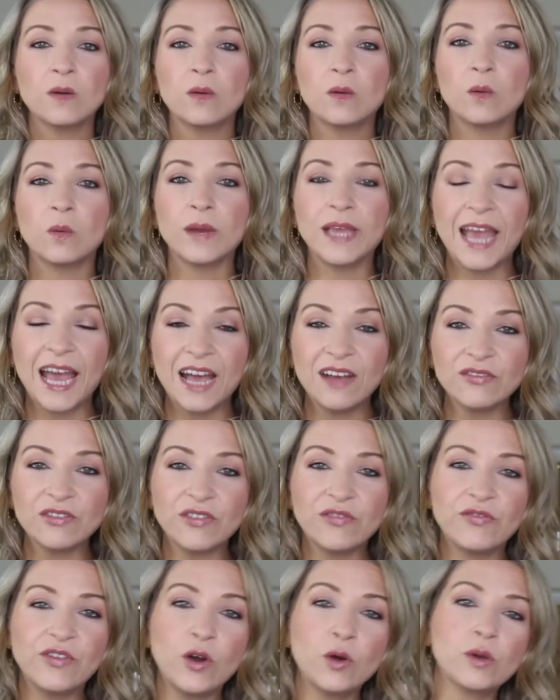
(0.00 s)
we have to
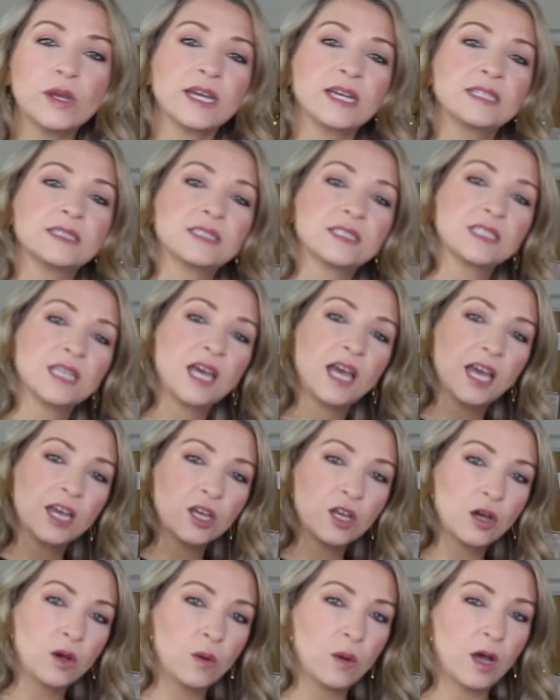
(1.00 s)
focus
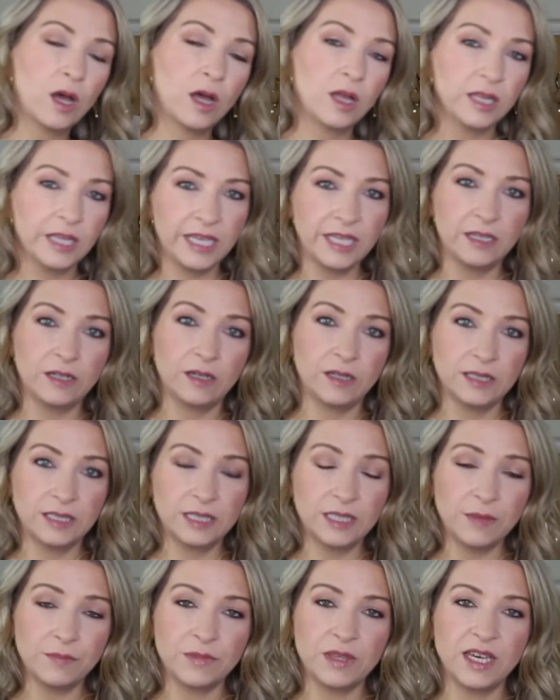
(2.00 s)
and go all in on
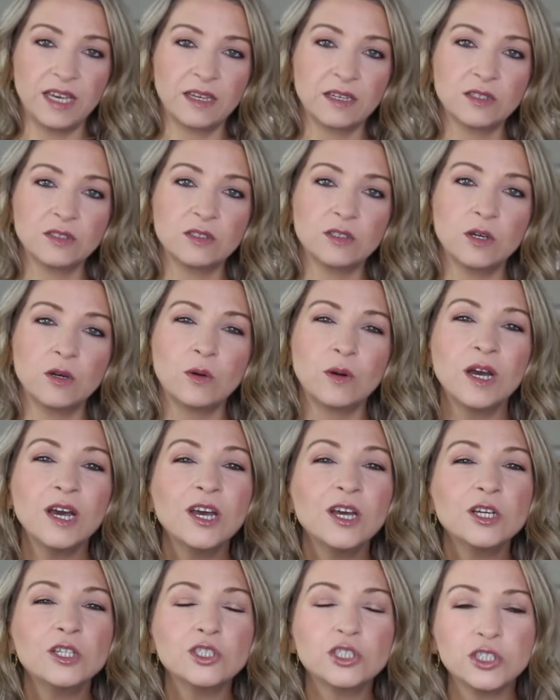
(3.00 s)
something. So
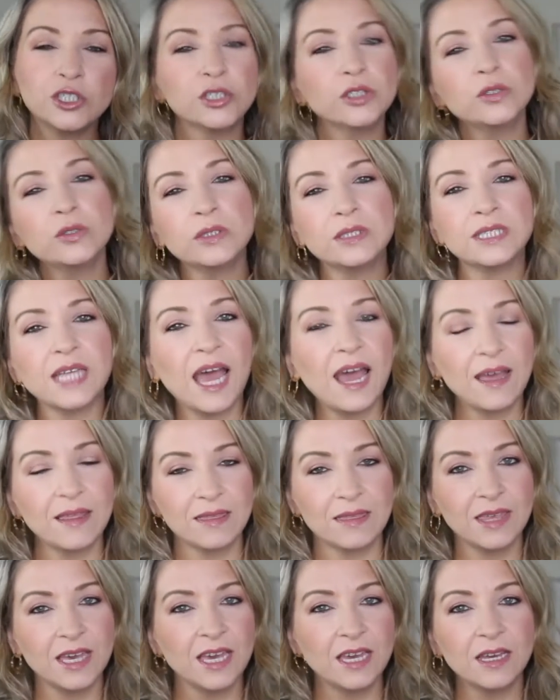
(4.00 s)
choose that
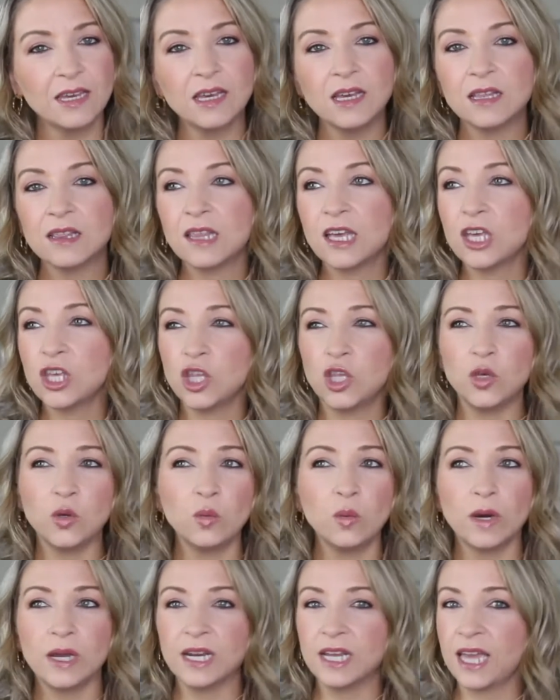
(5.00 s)
thing that you
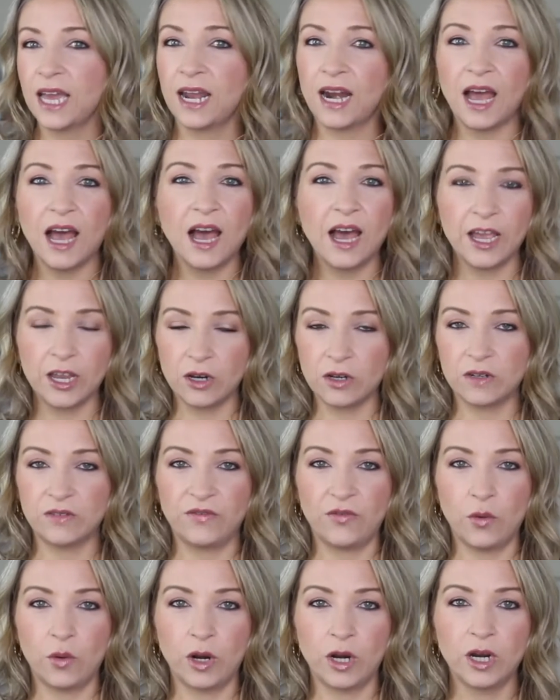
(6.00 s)
want to get hired
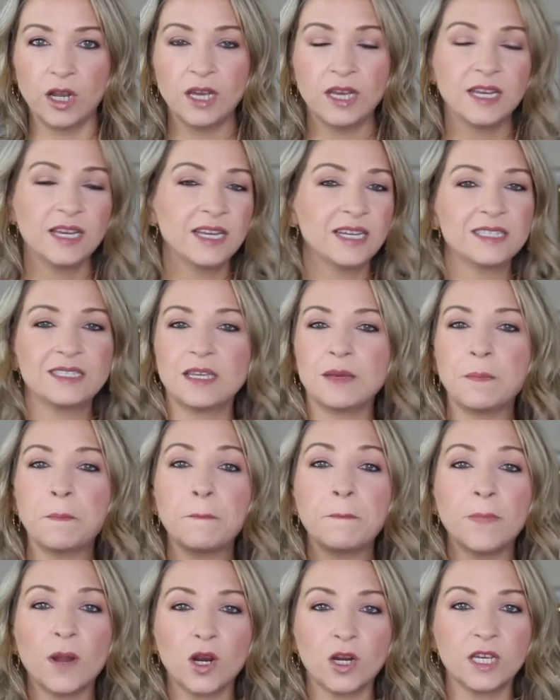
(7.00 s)
for. Is it
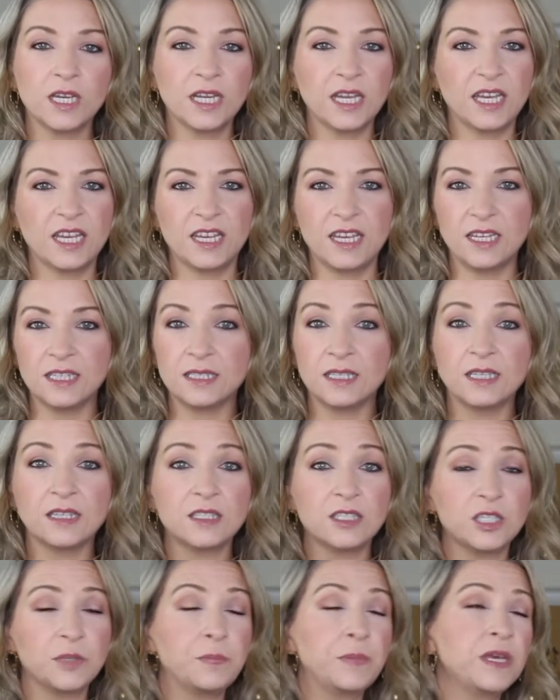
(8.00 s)
marketing? Is
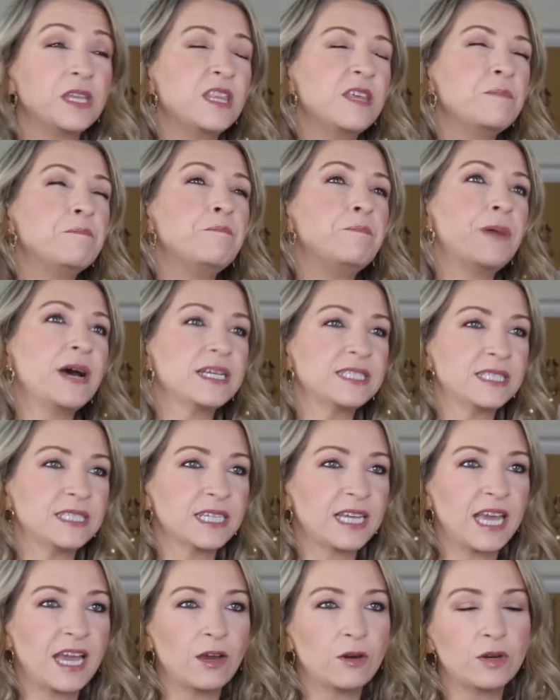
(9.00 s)
it to be the best
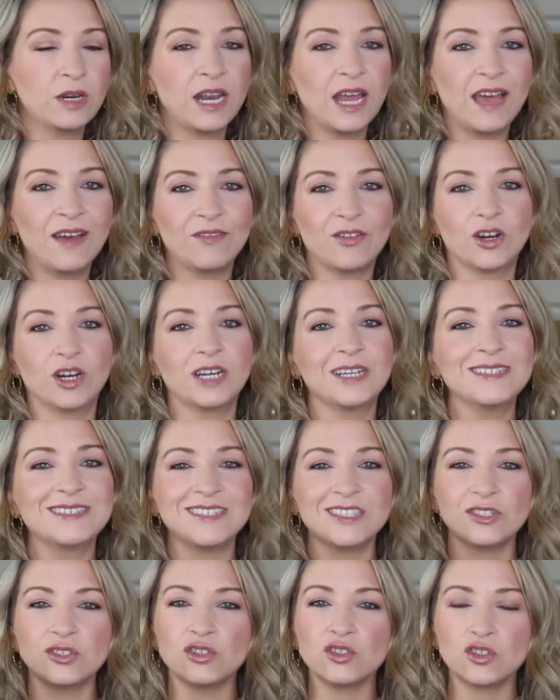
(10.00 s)
accountant ever? Is
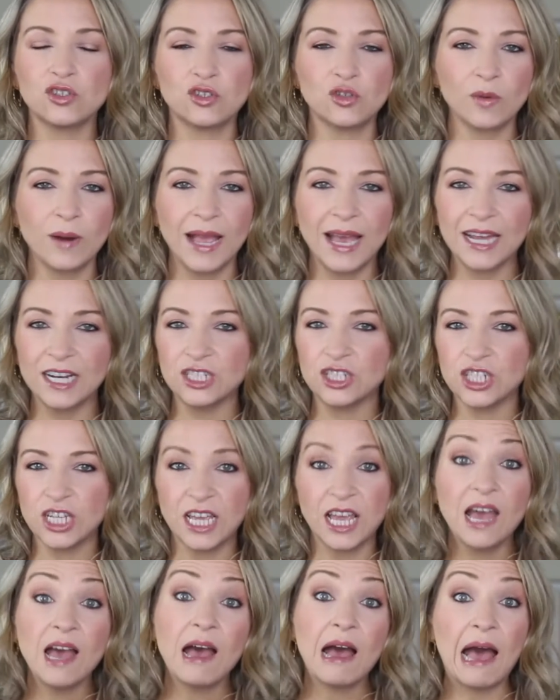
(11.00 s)
it
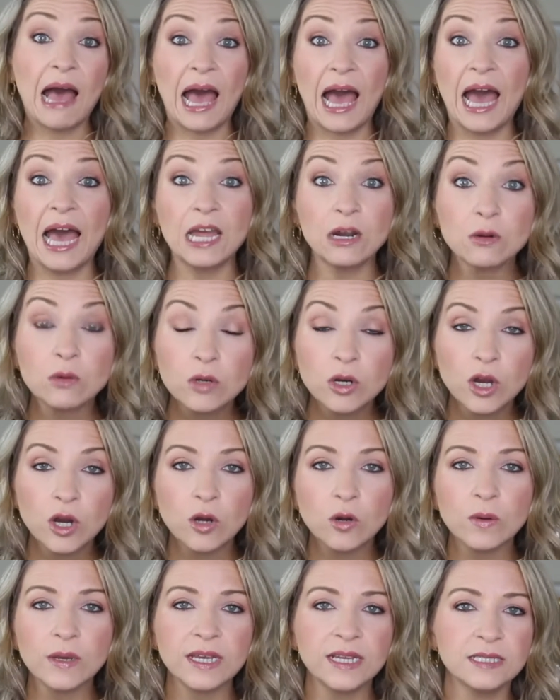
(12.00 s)
strategy? I don't
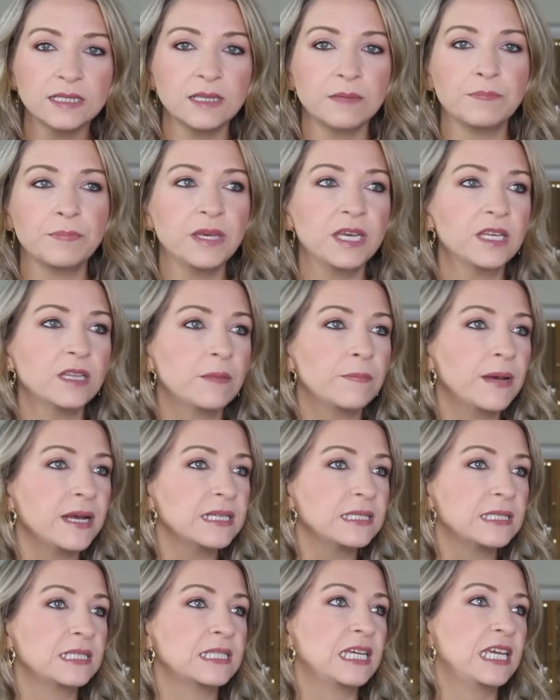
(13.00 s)
know. Is it being the
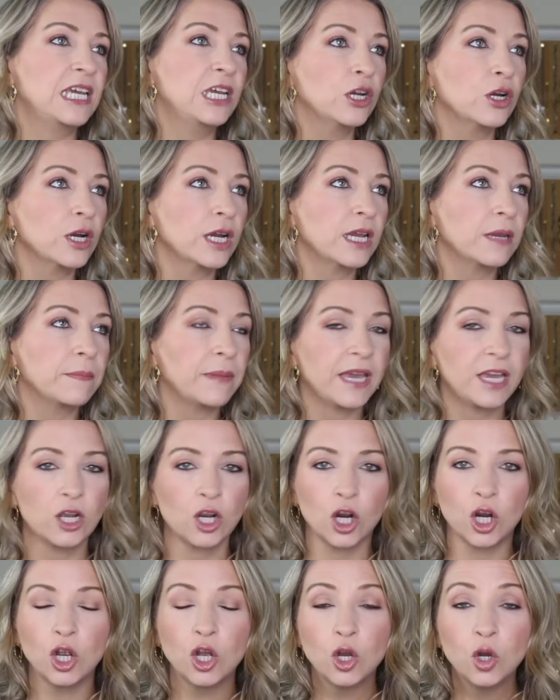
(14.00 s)
best earring
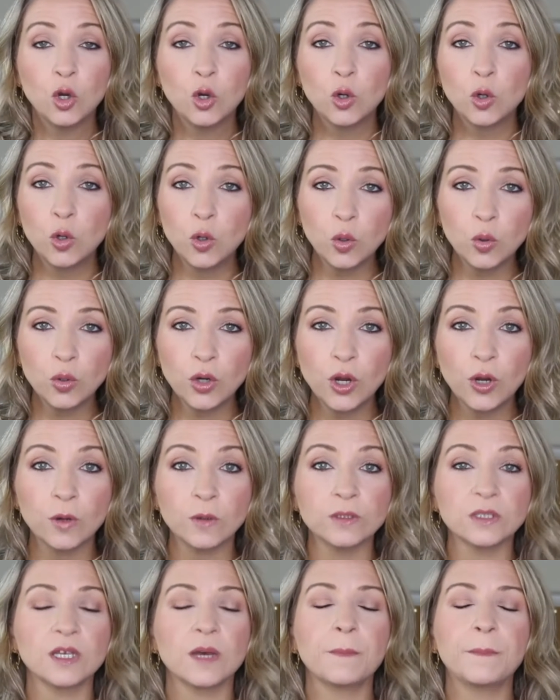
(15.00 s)
maker? Who
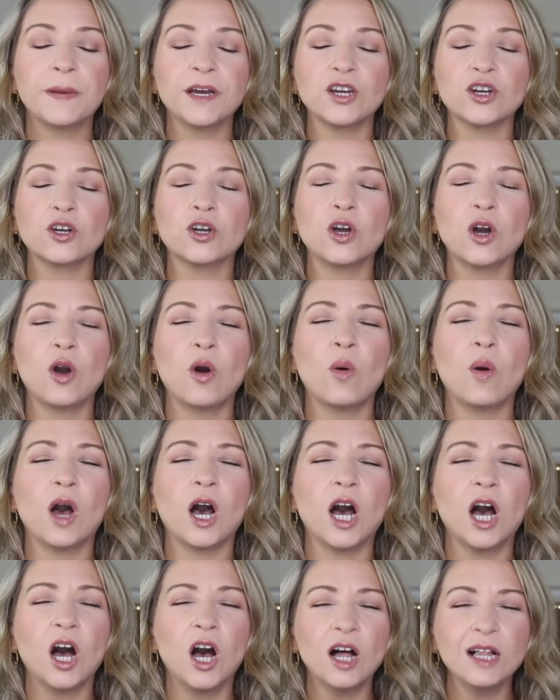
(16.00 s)
knows? But go
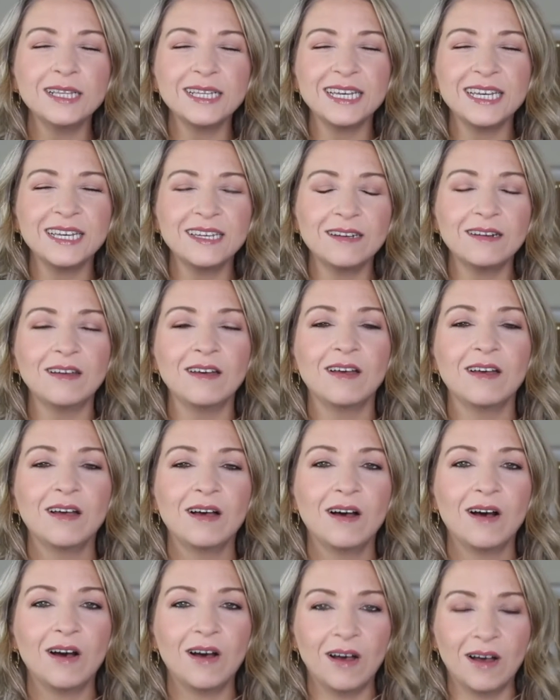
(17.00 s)
all in
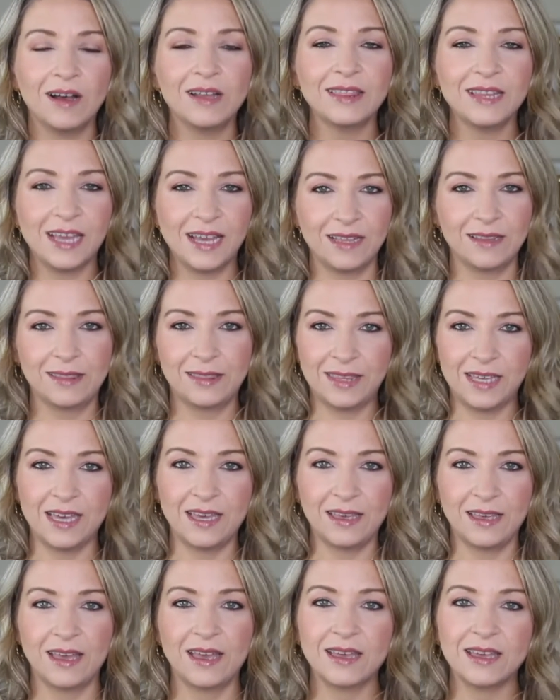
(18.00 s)
on that
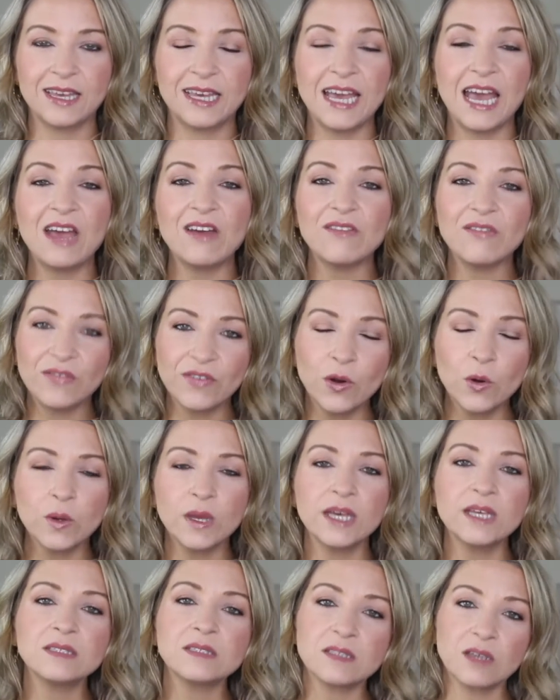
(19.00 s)
thing. Get
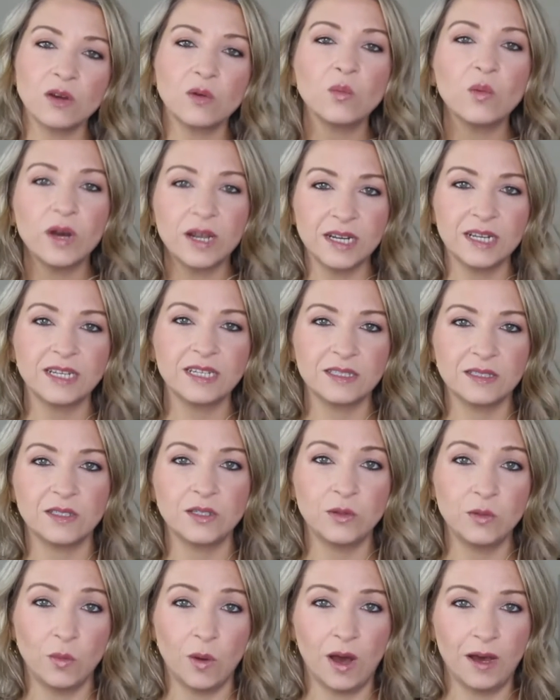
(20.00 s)
focused on what it is
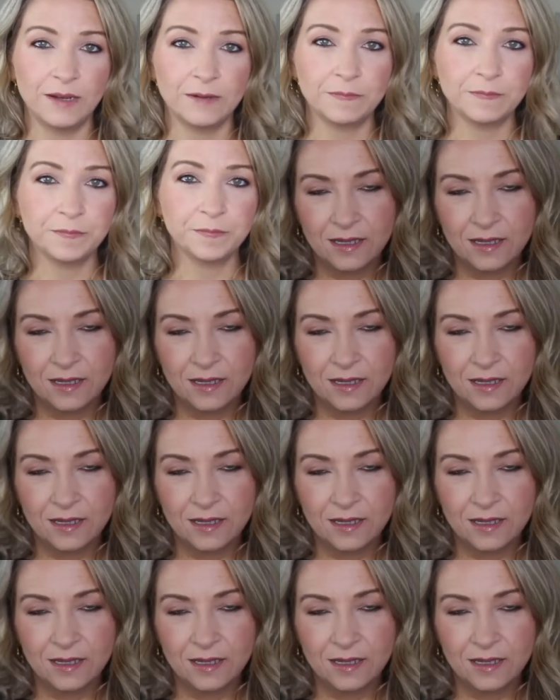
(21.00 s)
you want.